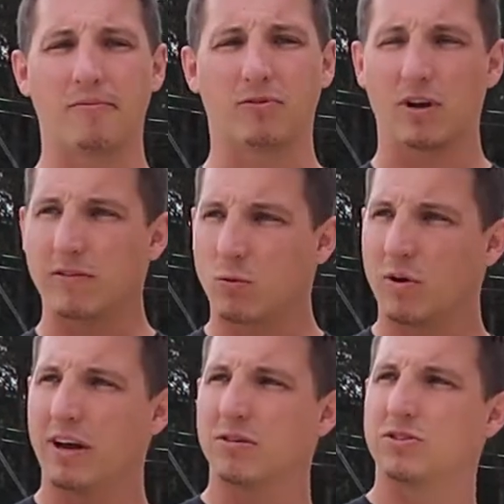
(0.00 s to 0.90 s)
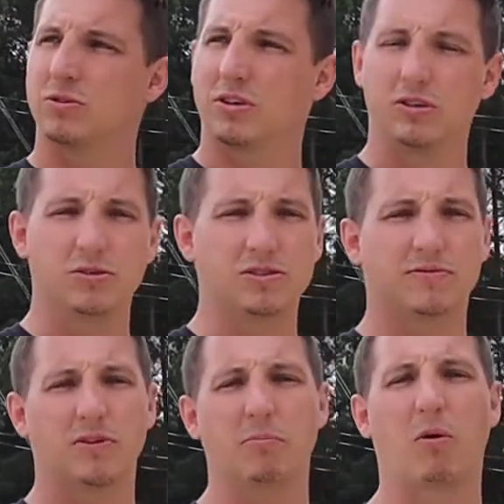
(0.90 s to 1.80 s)
For everyone else, you can use the
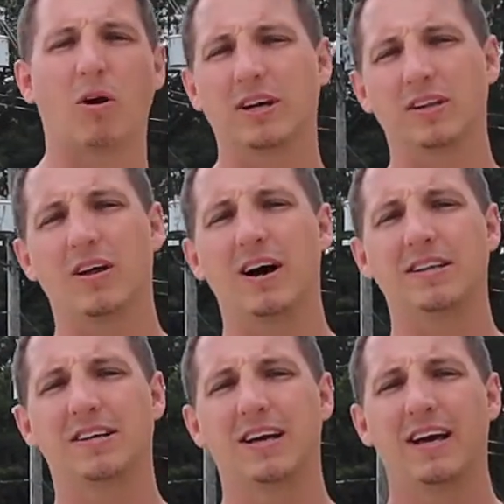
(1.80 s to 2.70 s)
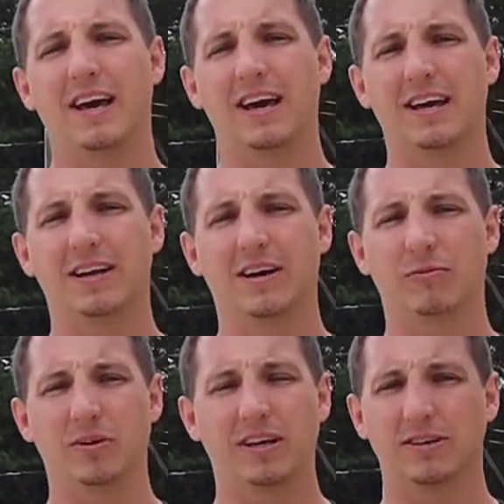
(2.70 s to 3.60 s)
front parking lot, and
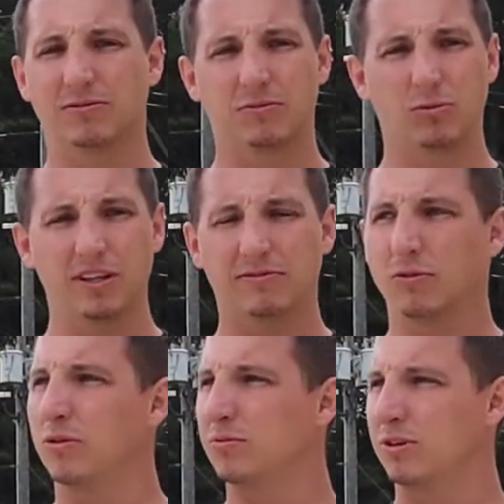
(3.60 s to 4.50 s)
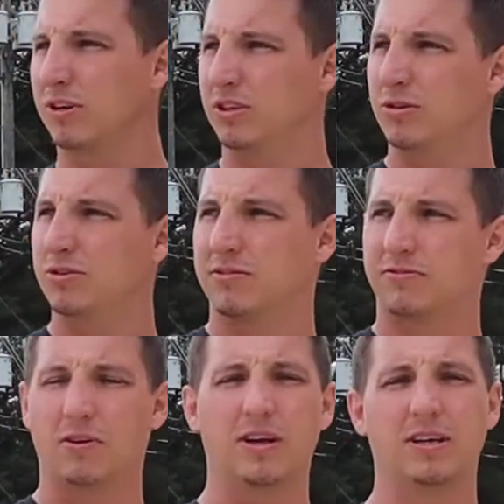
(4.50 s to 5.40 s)
if we get really full, you can the
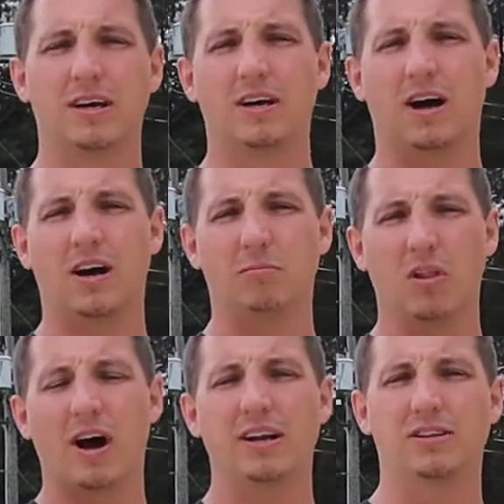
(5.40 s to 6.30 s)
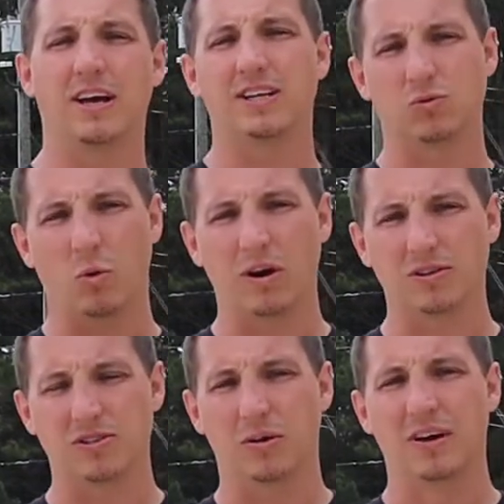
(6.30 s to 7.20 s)
front lot as
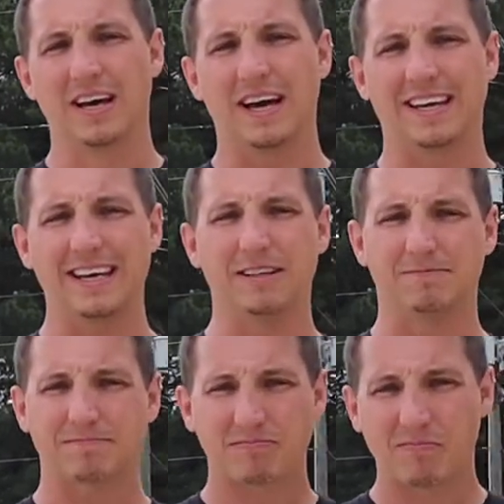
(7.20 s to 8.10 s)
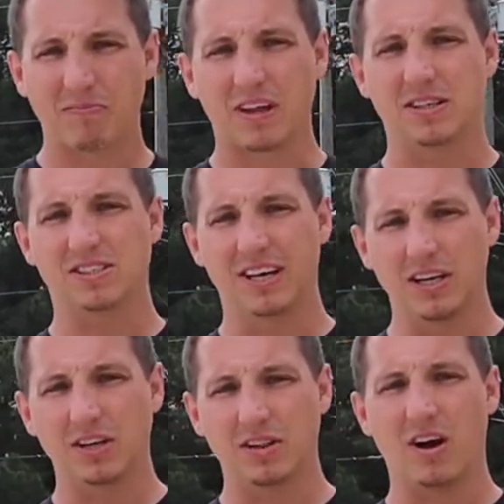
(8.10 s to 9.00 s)
well. So again,
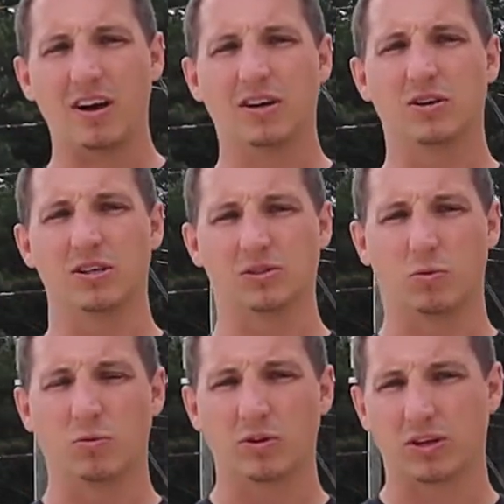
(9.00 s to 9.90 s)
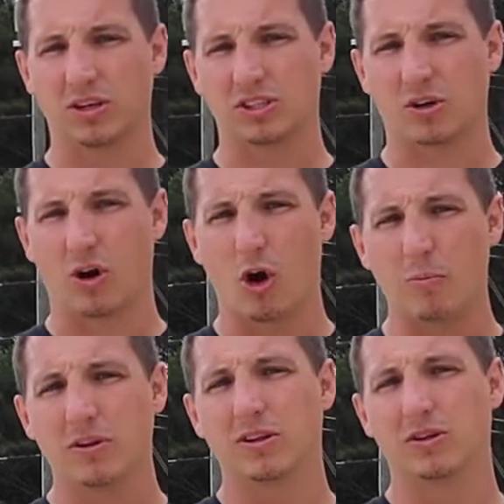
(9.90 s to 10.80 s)
10 o'clock is when we're going to start
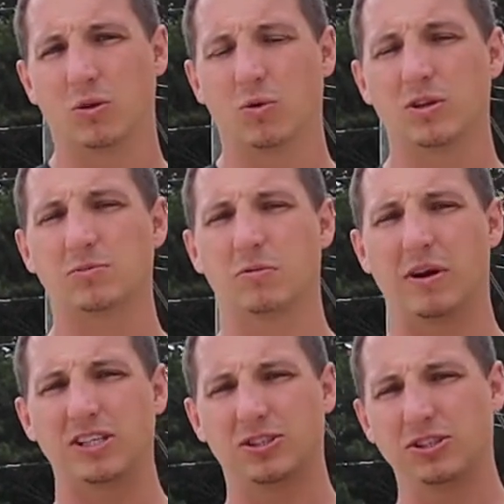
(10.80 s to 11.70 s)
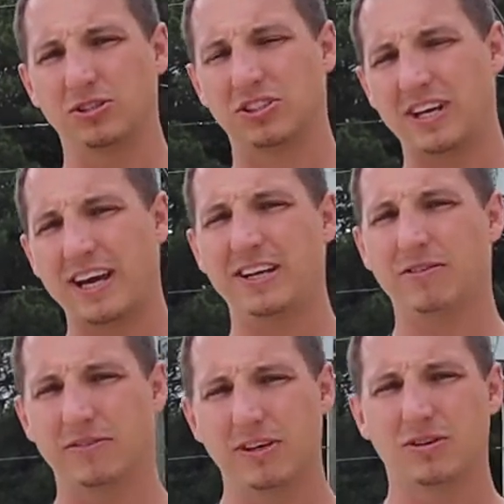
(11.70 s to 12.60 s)
opening the doors, but make sure you stay in
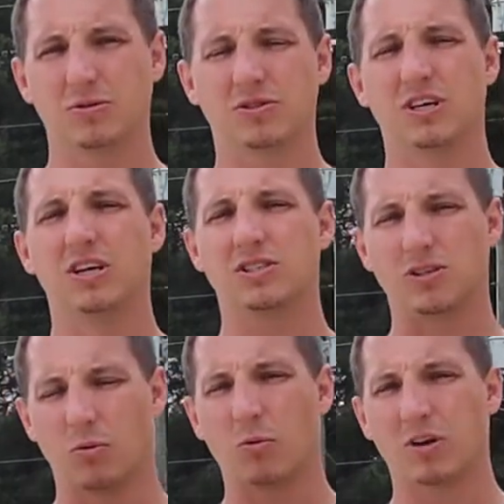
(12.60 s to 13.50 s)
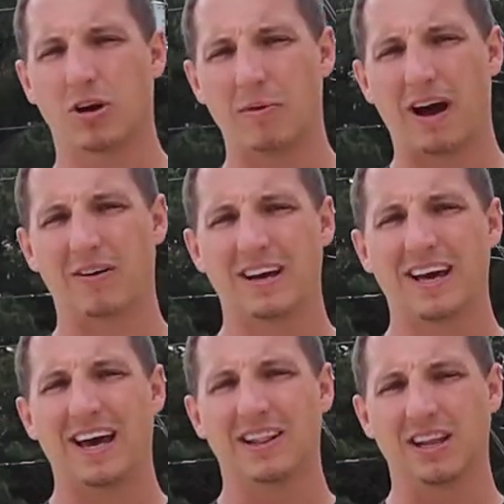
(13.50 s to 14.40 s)
your vehicles. Someone will come out
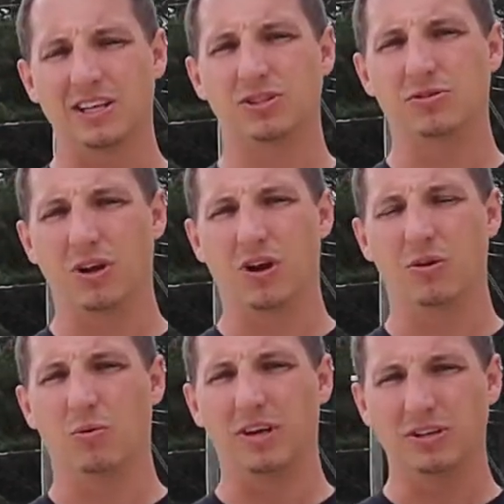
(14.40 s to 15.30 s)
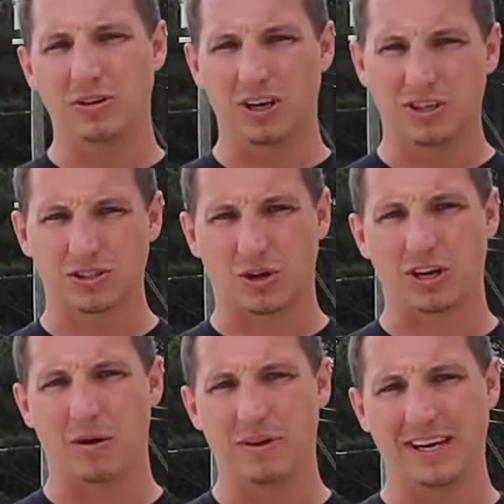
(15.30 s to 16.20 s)
and let you know when you can
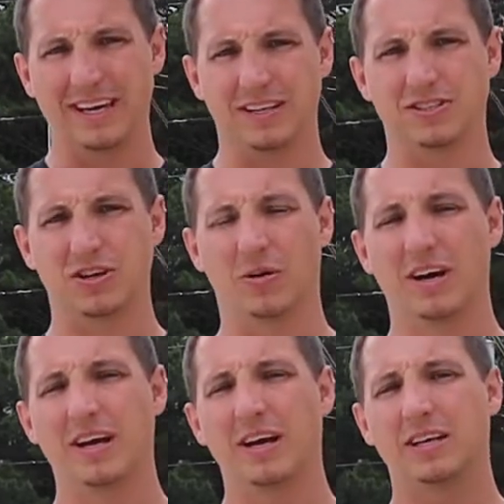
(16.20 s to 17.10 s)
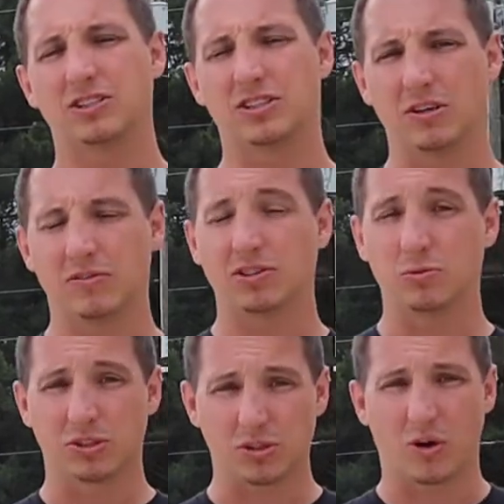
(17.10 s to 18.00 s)
start coming in. So service
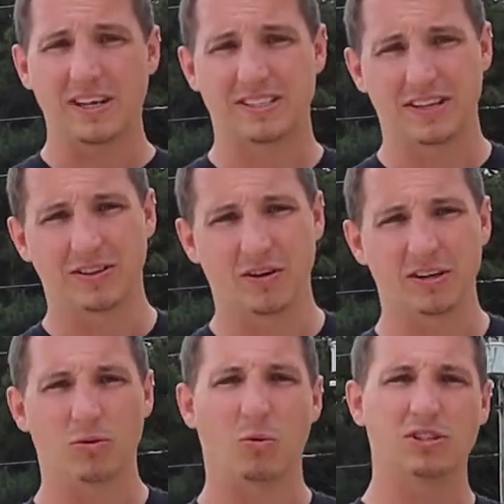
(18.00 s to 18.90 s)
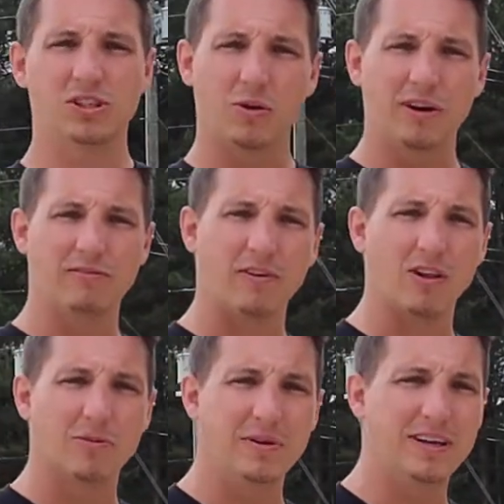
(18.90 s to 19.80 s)
will start at 10:30. I want you to go ahead and
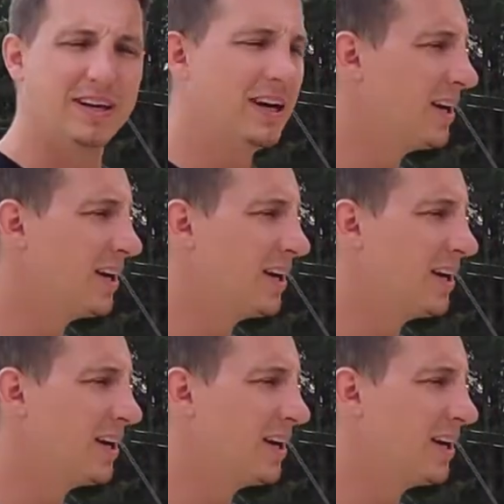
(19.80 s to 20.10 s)
follow me.